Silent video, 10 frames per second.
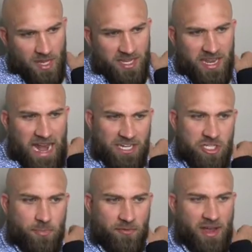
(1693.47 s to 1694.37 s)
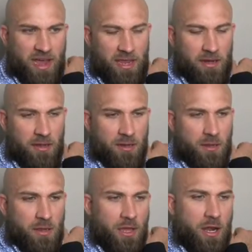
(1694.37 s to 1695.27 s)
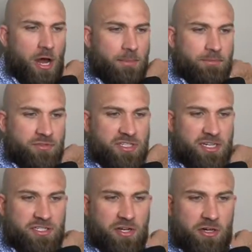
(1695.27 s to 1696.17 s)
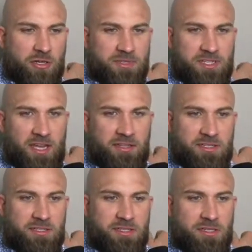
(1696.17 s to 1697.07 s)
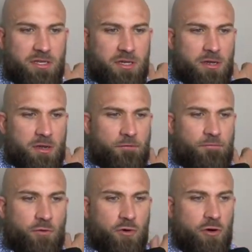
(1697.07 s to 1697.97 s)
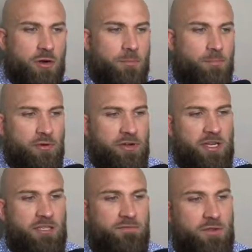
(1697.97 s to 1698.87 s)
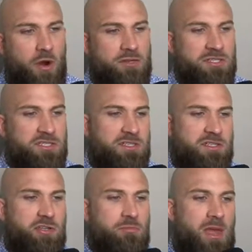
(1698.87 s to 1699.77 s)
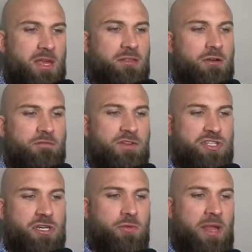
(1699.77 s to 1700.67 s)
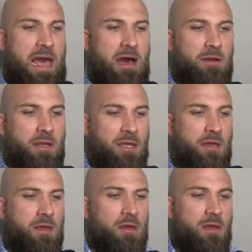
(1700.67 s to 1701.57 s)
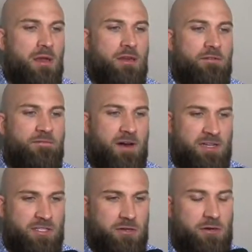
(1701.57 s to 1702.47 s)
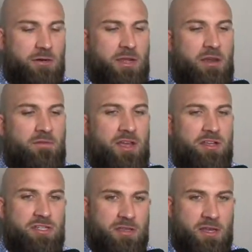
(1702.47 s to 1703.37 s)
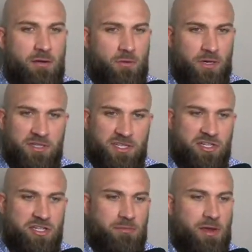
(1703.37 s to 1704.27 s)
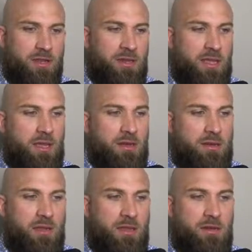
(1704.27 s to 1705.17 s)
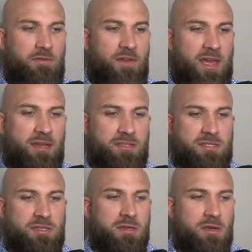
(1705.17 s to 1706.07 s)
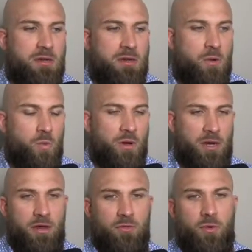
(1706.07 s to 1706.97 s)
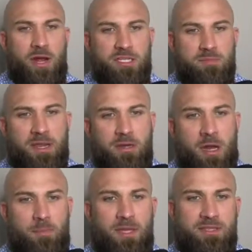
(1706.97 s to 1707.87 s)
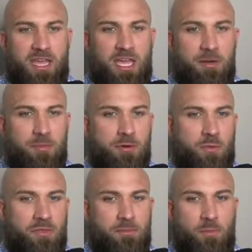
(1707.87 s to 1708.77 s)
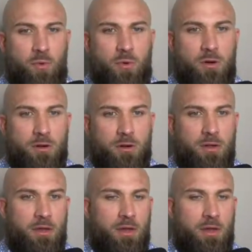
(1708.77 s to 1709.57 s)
can actually provide an optimal set of circumstances for productive narcissists to make their vision a reality and foster innovation that an organization might need and advance what otherwise might not be attainable with a more